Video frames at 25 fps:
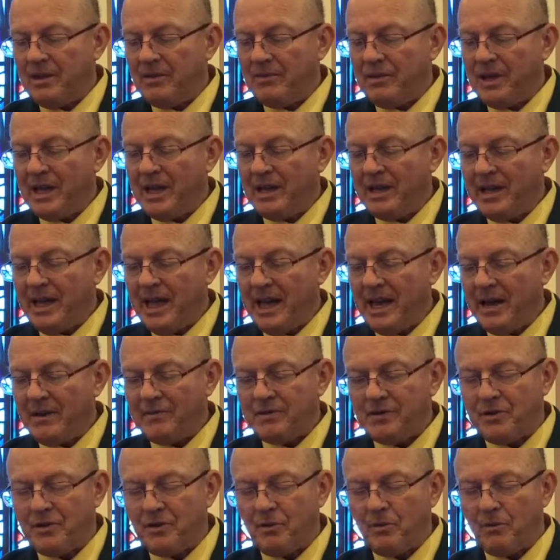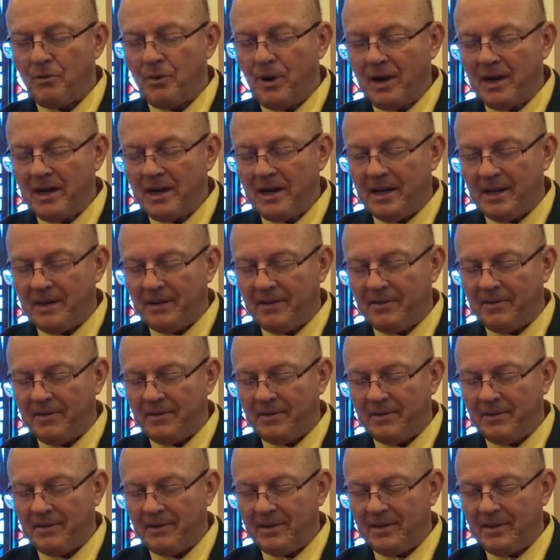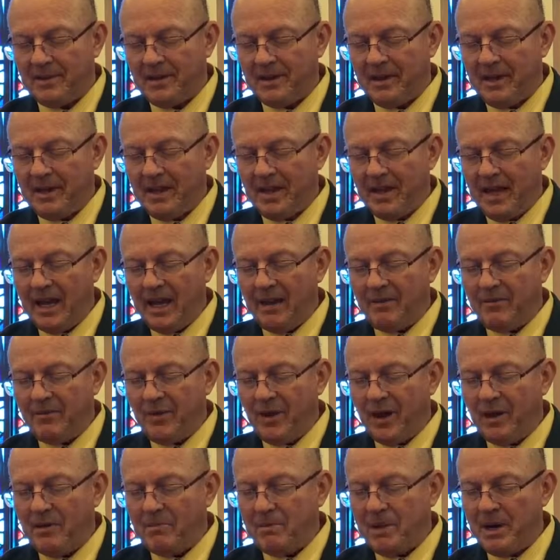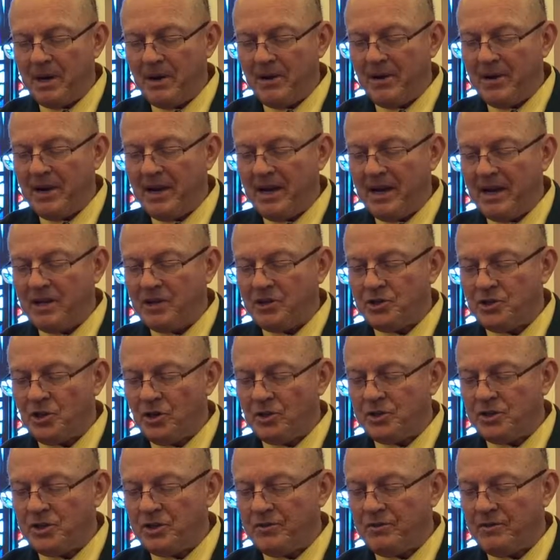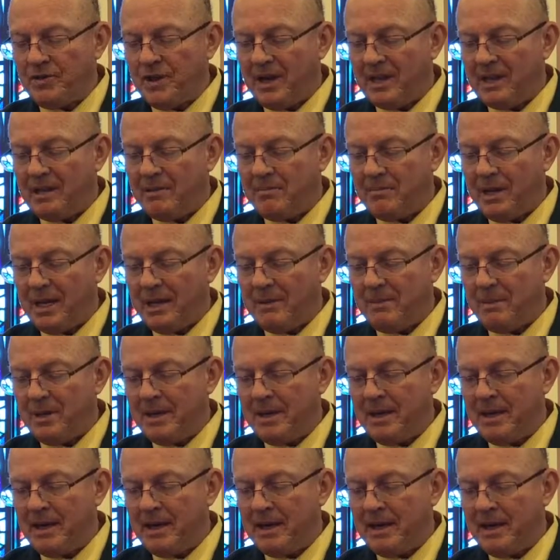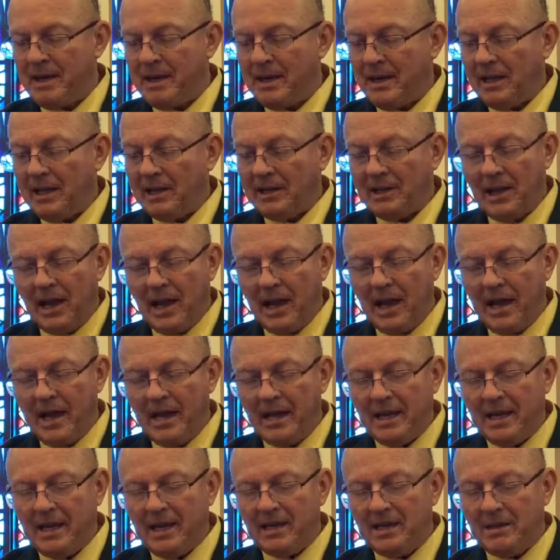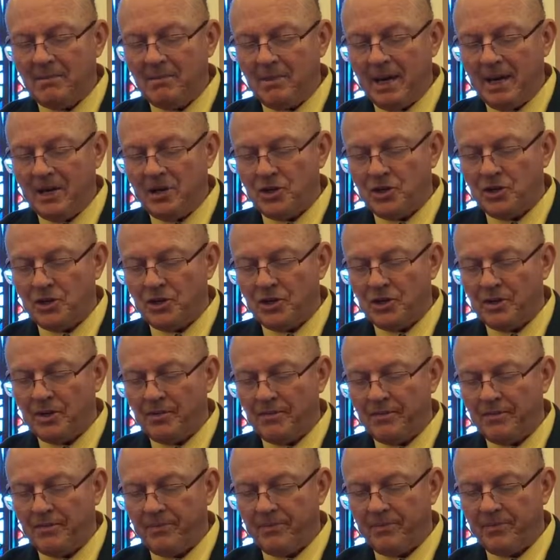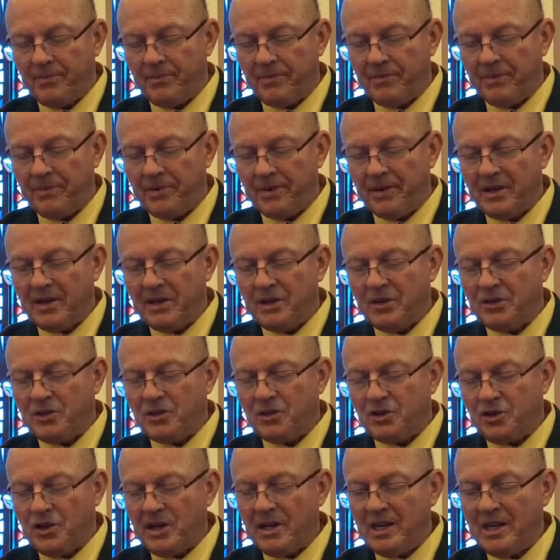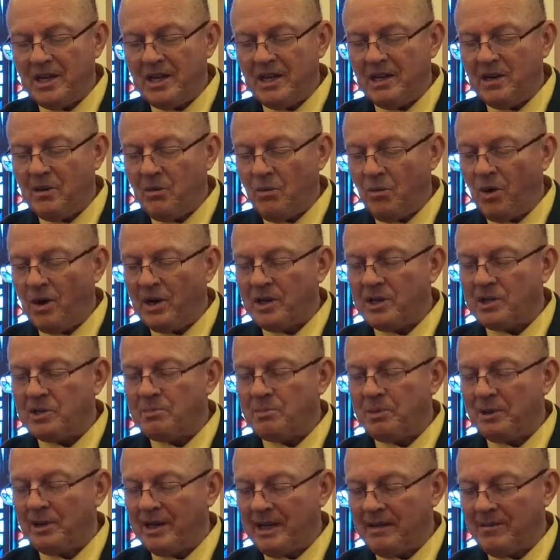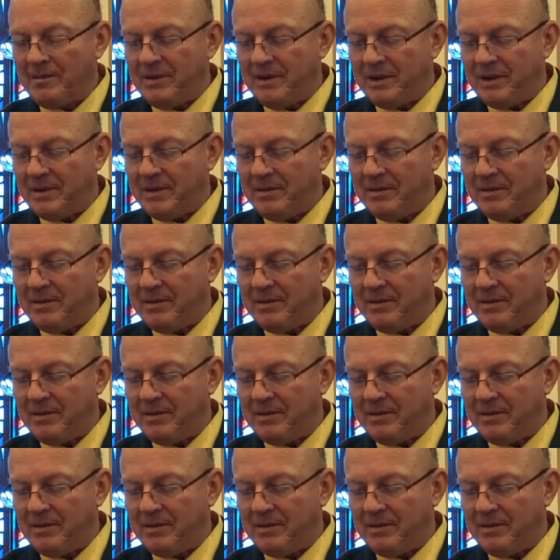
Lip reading: They left running and found Mary and Joseph and the baby lying in the manger. Seeing was believing.